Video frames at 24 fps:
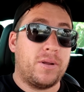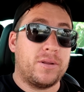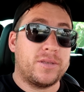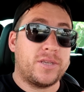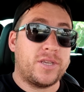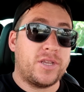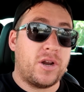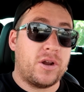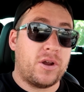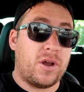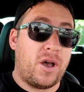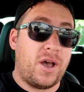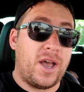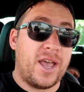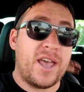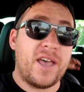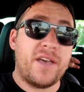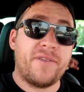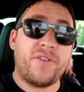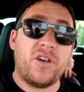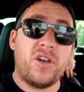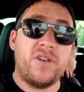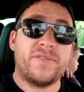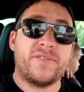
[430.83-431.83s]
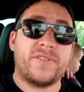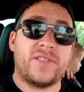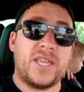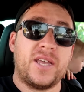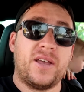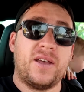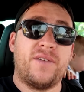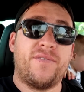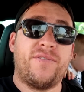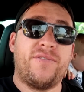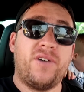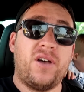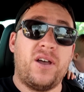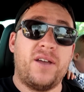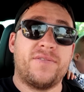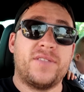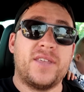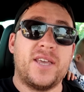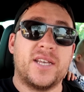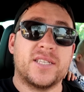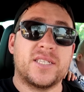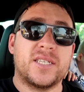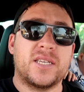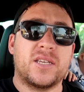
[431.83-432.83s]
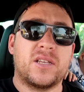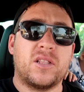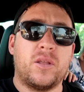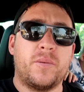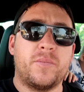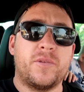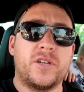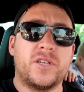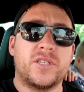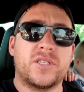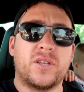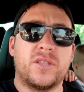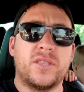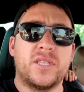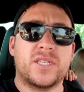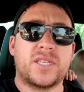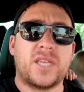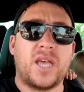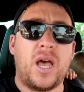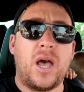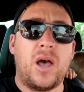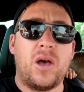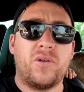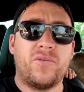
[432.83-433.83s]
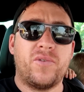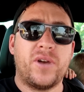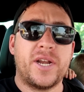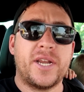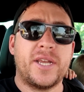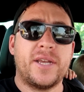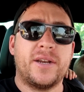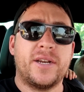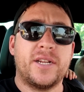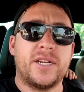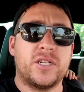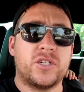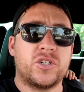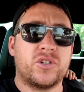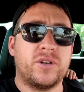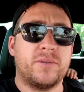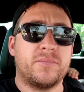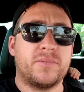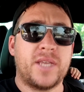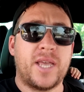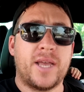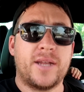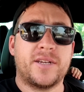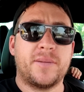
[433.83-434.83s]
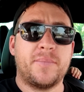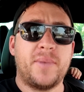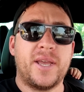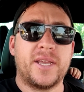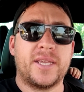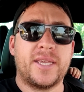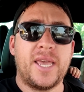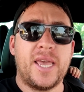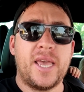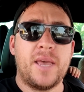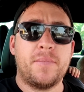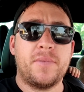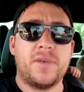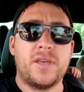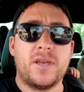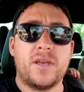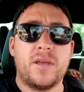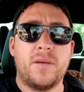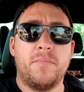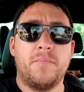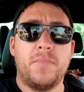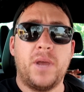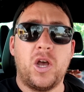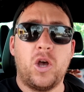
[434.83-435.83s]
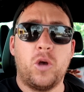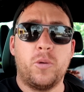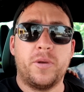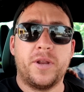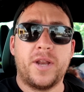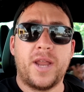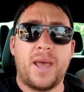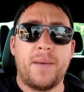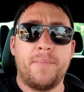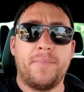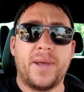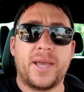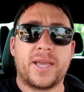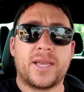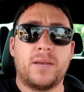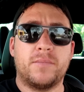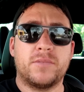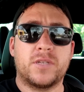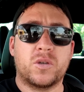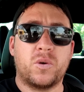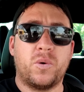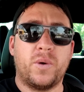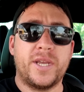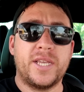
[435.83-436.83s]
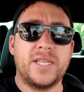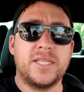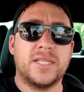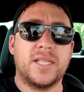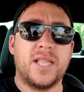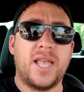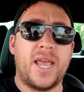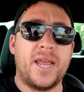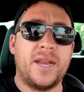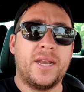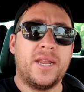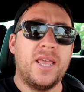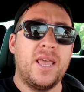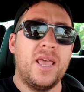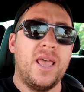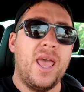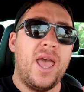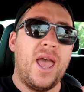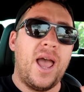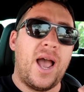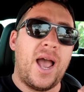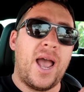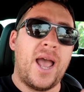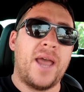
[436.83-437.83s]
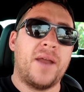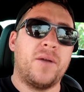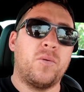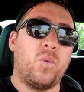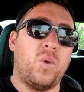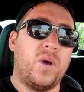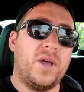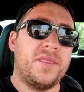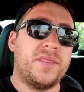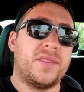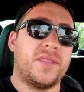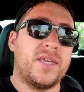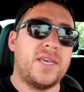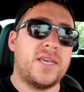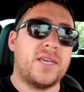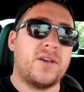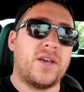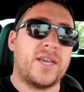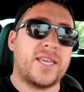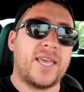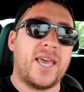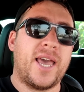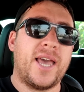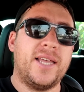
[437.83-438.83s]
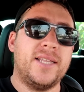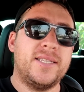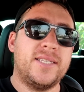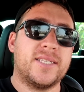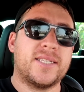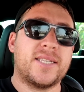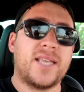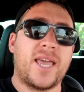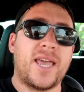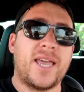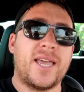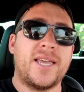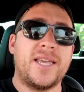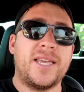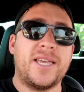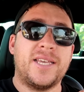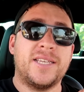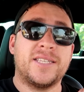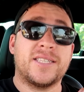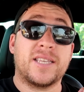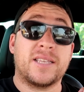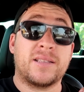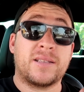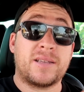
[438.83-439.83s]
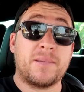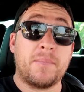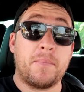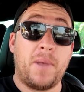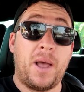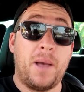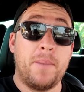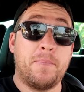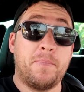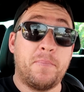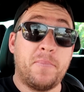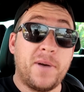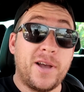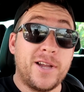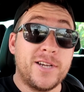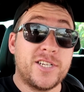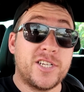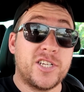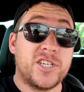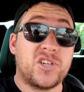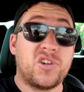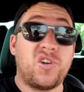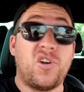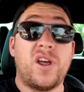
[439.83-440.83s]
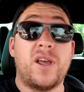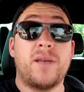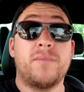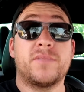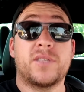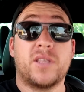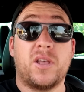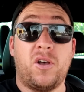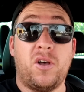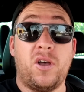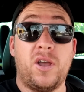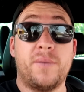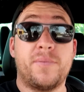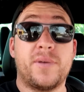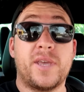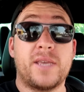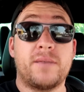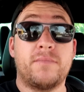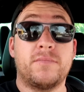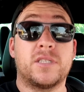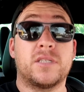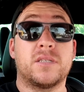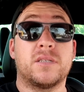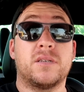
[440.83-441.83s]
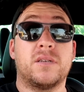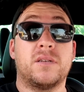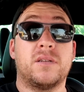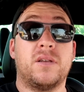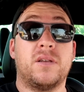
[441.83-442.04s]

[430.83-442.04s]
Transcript: You know, I have over 5,000 kilometers on this car already. I did a trip down to Mount Gambier, Melbourne, and back up to Queensland. And one thing I can say is a bunch of times the high beams